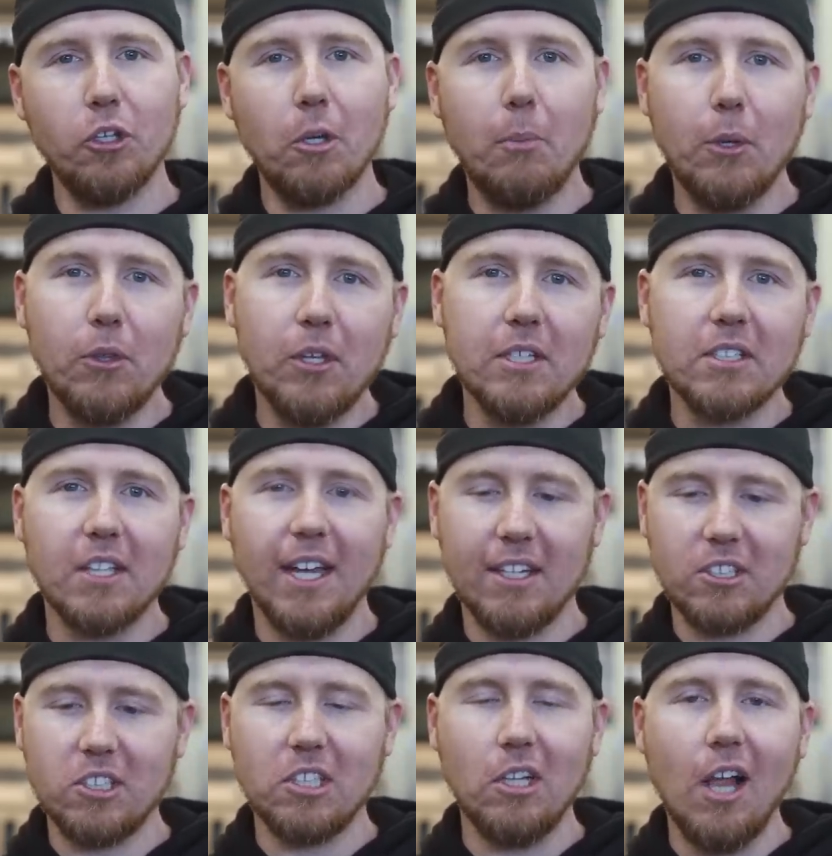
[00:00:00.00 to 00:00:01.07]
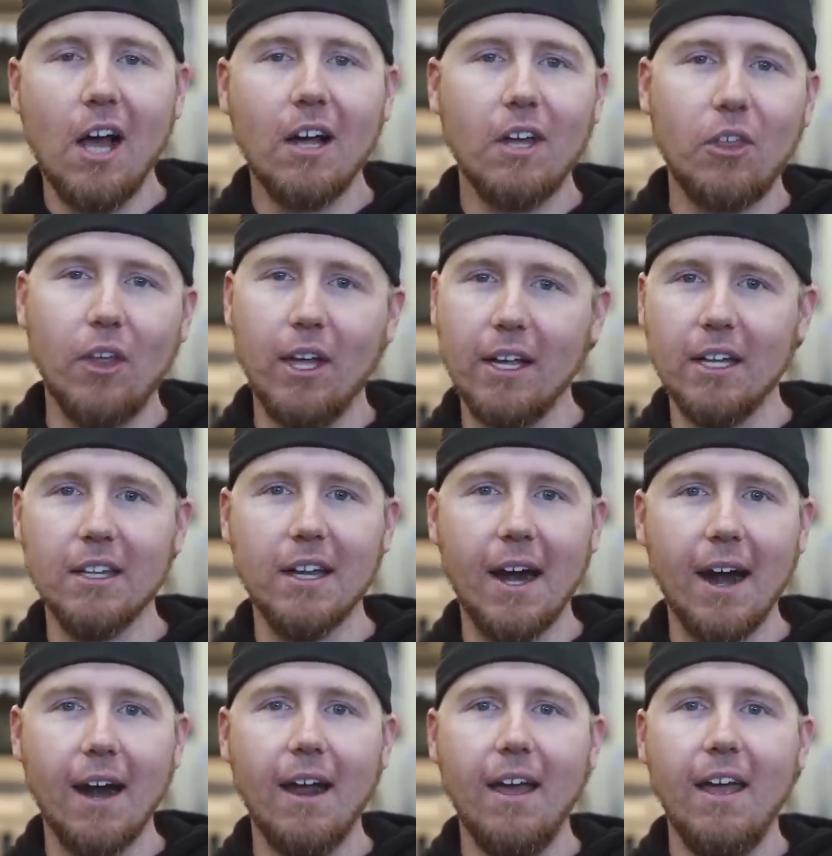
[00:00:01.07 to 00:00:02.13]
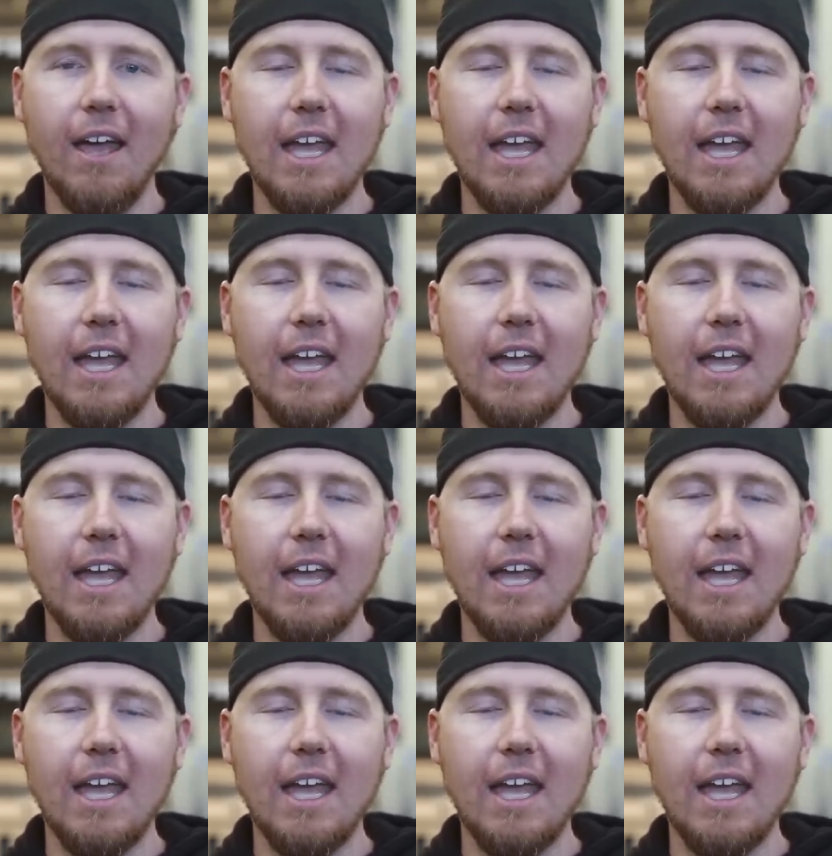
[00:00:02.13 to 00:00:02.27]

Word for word: you can put this like slug thing in there